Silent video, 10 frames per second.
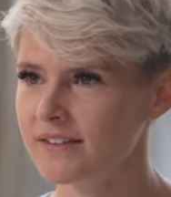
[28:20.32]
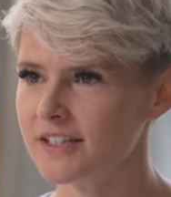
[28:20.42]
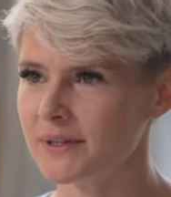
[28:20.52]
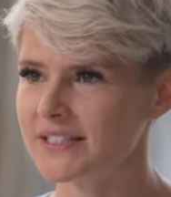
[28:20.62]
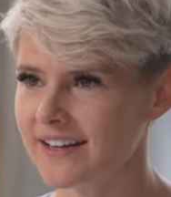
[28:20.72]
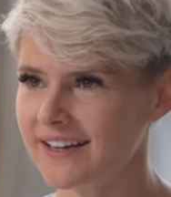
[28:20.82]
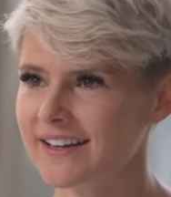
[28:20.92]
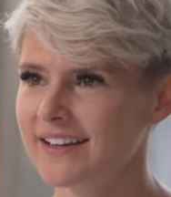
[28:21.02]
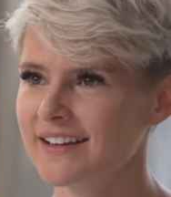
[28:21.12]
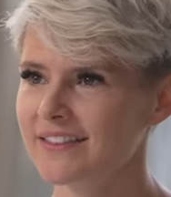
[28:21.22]
So it's
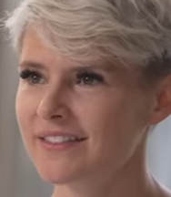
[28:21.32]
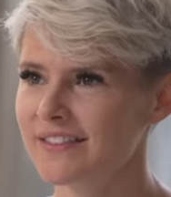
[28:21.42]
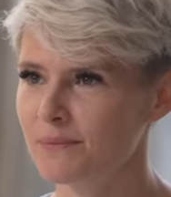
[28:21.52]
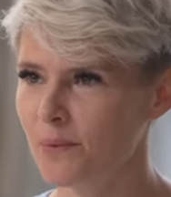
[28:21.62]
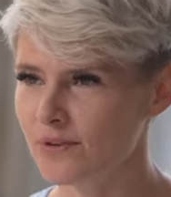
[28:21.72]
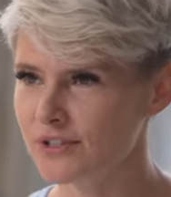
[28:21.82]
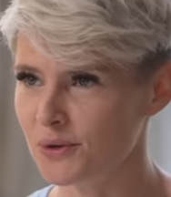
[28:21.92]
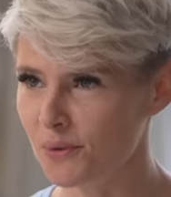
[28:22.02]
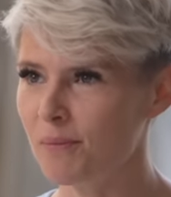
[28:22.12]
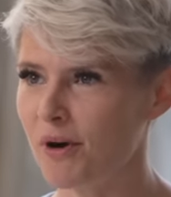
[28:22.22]
like, what's
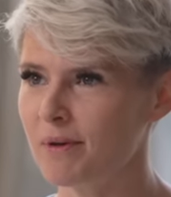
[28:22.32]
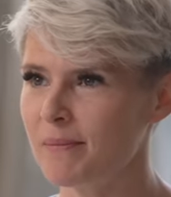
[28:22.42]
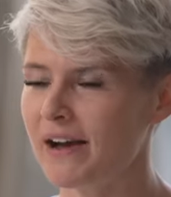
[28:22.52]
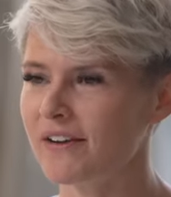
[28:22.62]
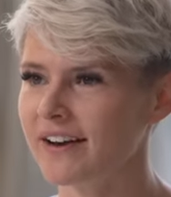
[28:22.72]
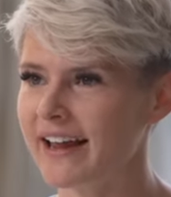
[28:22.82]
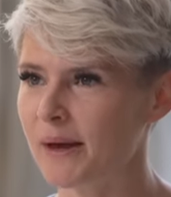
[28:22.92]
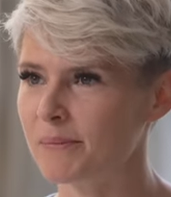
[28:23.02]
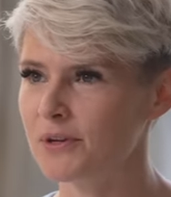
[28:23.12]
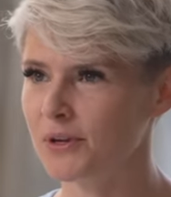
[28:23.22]
your problem? How can I
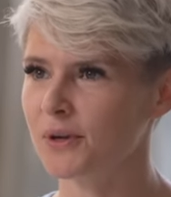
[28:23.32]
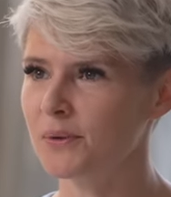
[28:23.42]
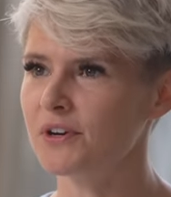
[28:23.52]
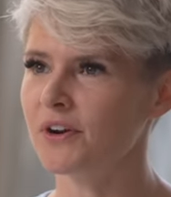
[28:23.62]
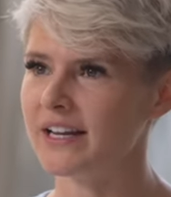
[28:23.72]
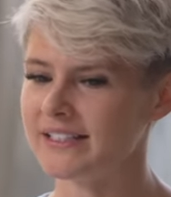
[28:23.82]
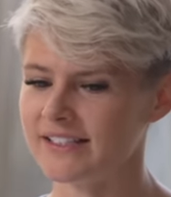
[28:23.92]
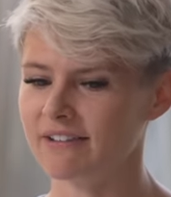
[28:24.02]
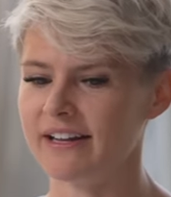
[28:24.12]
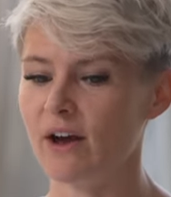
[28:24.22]
help you? Not
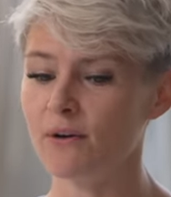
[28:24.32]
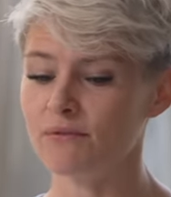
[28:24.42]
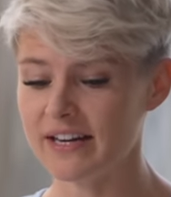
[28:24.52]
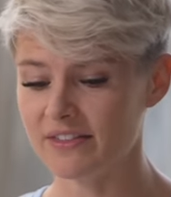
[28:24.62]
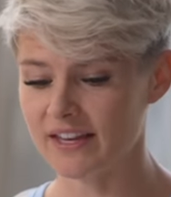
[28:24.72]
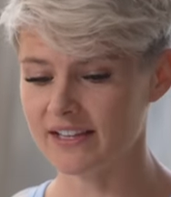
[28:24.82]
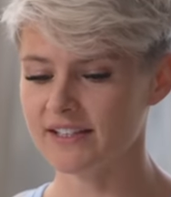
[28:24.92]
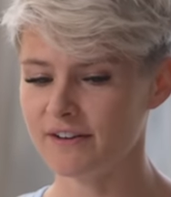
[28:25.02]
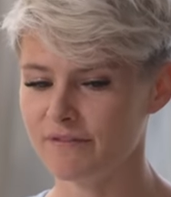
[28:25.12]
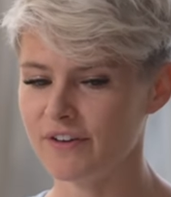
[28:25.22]
necessarily, oh, read this
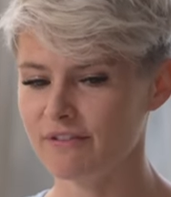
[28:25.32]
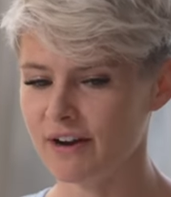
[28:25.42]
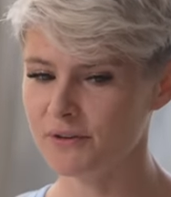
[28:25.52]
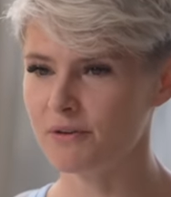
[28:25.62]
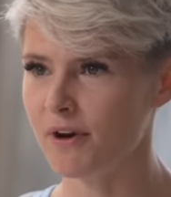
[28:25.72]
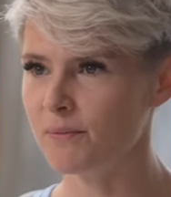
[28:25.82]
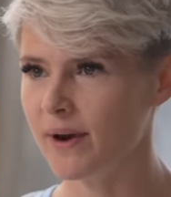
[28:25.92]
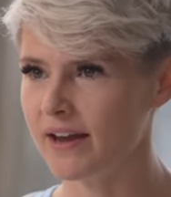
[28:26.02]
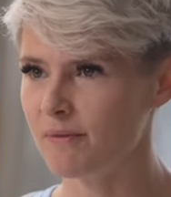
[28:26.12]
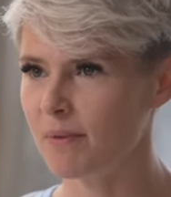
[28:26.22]
and figure out your own
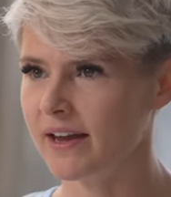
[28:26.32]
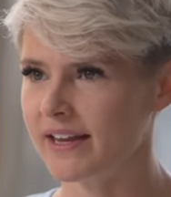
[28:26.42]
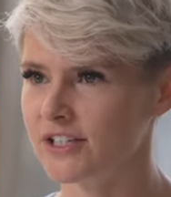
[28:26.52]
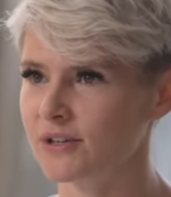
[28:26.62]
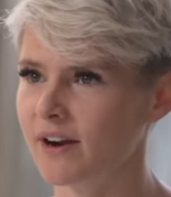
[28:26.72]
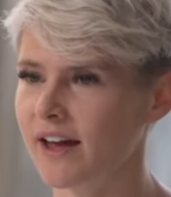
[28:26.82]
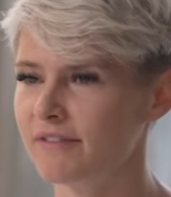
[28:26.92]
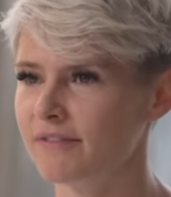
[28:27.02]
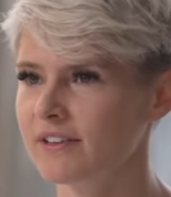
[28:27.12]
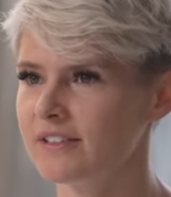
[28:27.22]
way of applying it to your
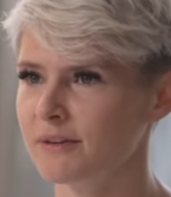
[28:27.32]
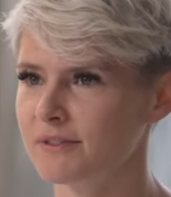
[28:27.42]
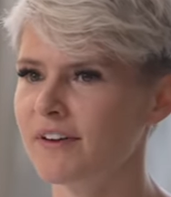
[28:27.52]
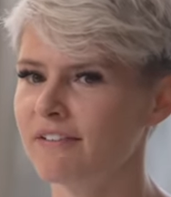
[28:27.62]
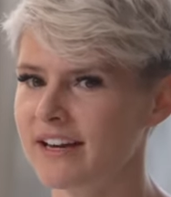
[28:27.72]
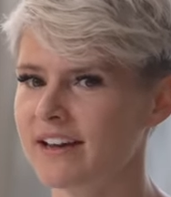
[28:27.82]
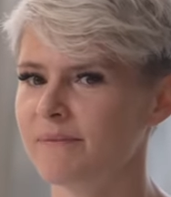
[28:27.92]
life. So it's very,